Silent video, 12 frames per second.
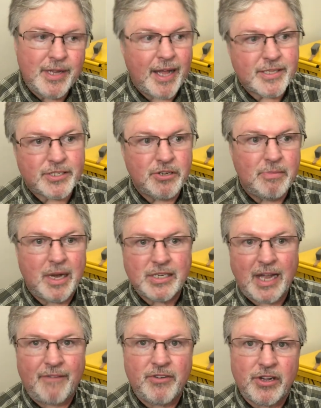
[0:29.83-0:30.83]
not so much
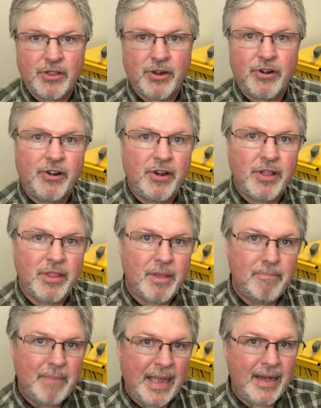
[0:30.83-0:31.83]
having to learn the
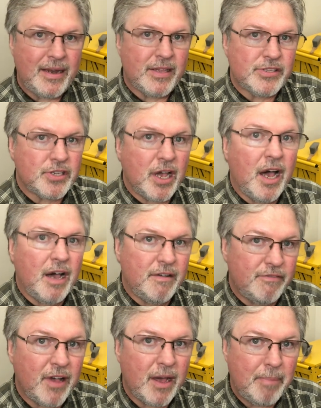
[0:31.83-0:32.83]
maintenance
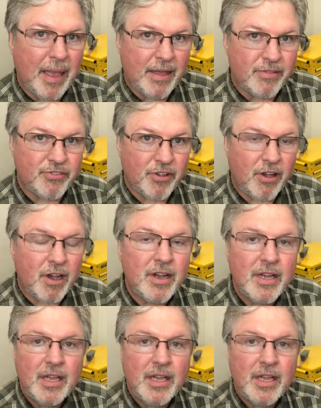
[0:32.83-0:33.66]
of a bandsaw.